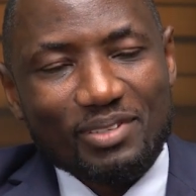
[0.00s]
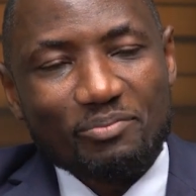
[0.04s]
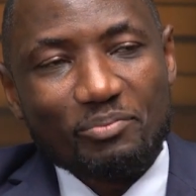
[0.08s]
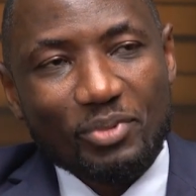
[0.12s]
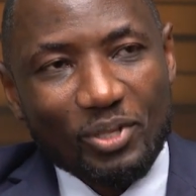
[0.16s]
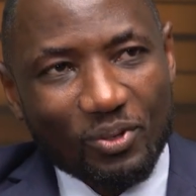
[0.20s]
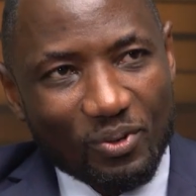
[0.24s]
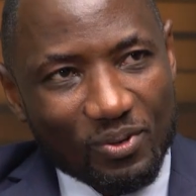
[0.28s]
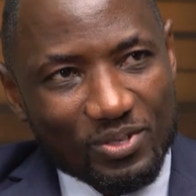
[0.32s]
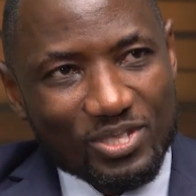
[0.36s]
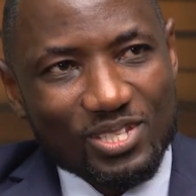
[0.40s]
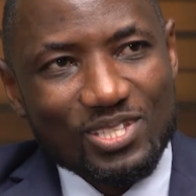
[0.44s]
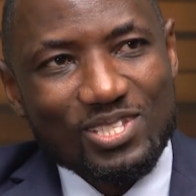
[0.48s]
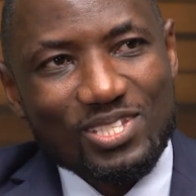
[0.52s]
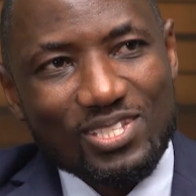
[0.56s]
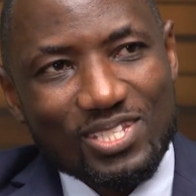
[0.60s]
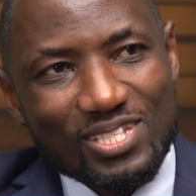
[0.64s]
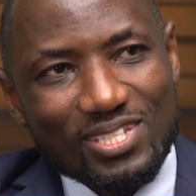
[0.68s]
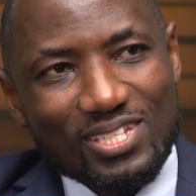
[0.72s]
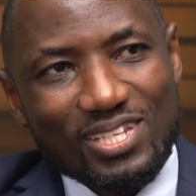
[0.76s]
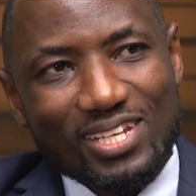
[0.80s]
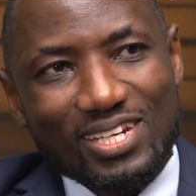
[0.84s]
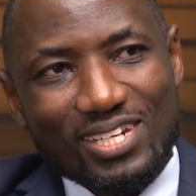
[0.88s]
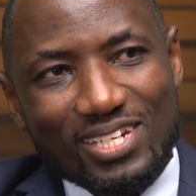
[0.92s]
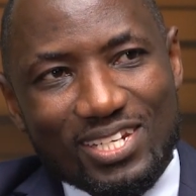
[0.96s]
because
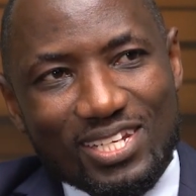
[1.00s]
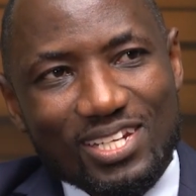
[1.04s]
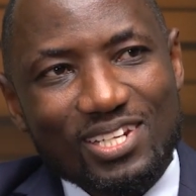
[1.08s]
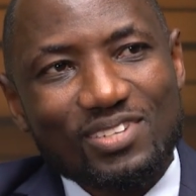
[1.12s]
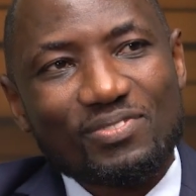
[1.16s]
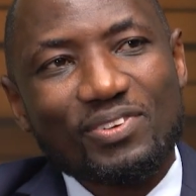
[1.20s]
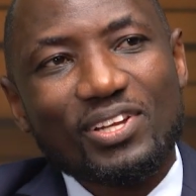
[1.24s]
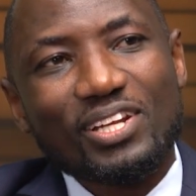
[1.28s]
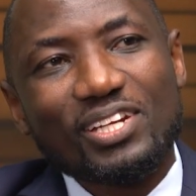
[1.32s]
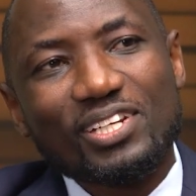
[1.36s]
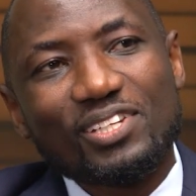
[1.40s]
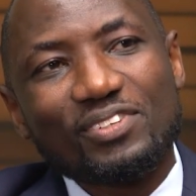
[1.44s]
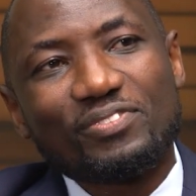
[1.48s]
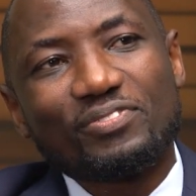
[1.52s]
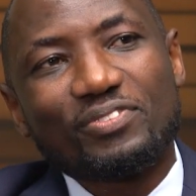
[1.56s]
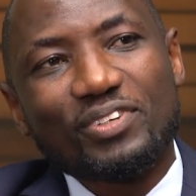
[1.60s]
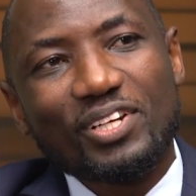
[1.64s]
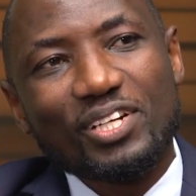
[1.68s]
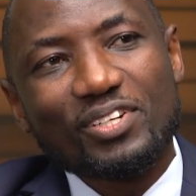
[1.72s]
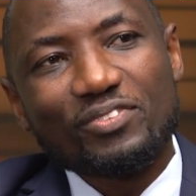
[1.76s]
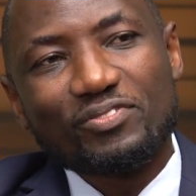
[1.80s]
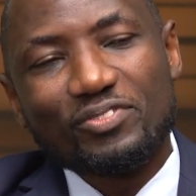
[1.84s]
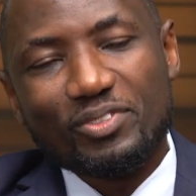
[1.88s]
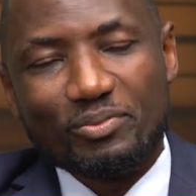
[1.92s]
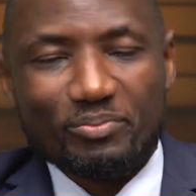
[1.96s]
it's indeed very
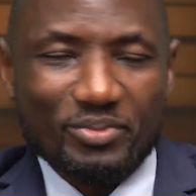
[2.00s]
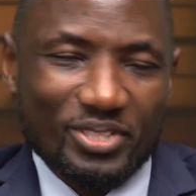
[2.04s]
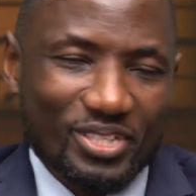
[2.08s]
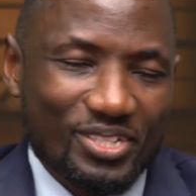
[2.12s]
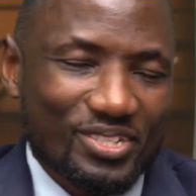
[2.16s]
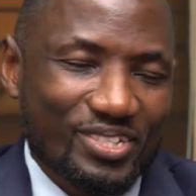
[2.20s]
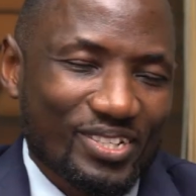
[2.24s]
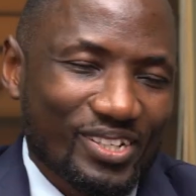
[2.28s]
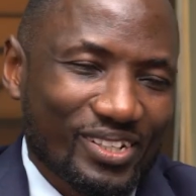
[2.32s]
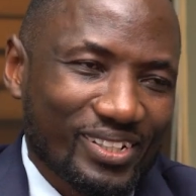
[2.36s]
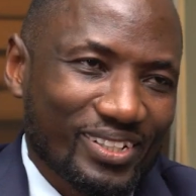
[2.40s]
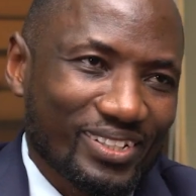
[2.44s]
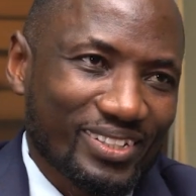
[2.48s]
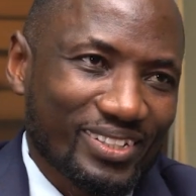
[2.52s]
different from teaching.